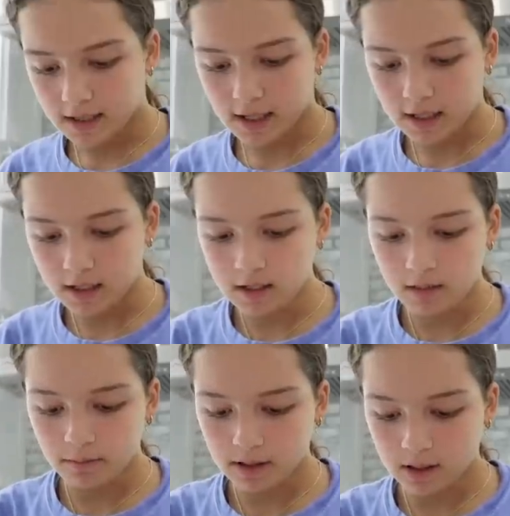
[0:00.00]
The cake is
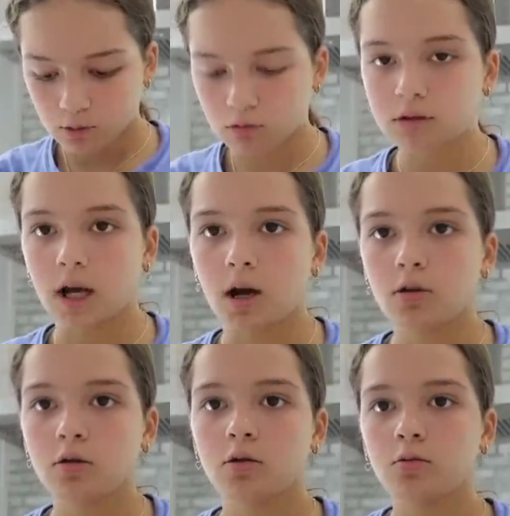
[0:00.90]
completely cooled
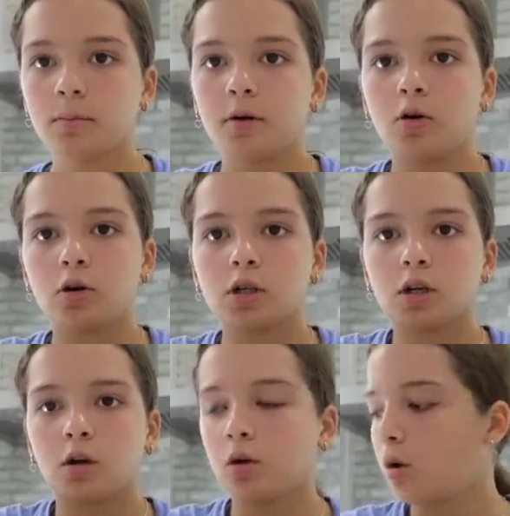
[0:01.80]
down. We poked
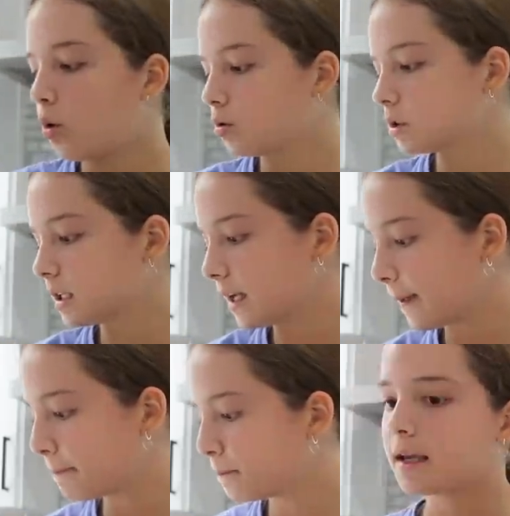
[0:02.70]
all the holes in
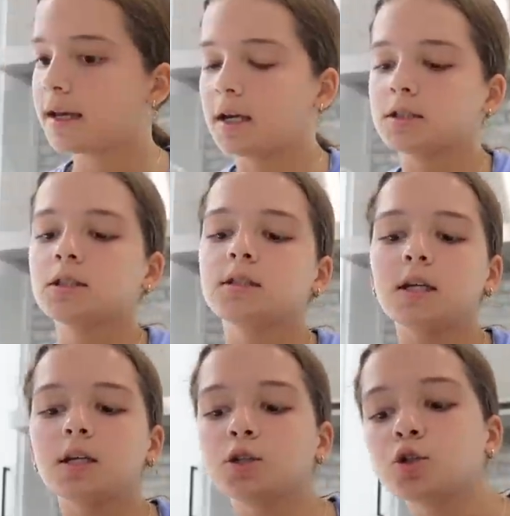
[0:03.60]
it. And Allison's
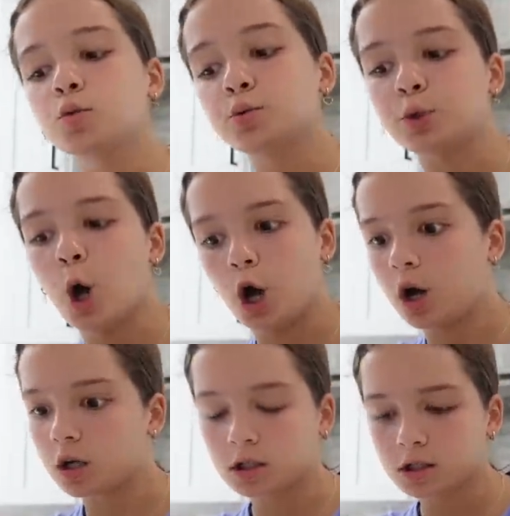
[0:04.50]
taking too
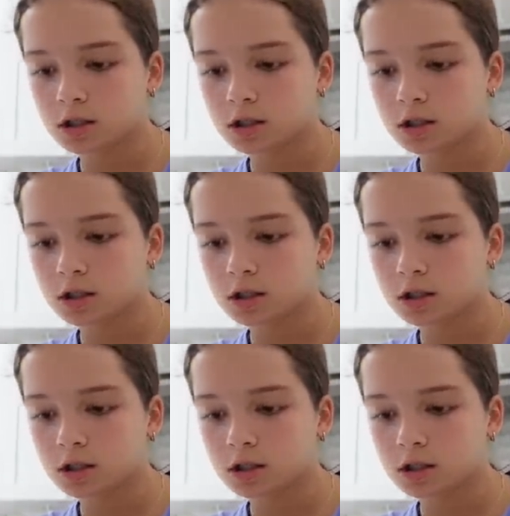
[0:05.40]
long.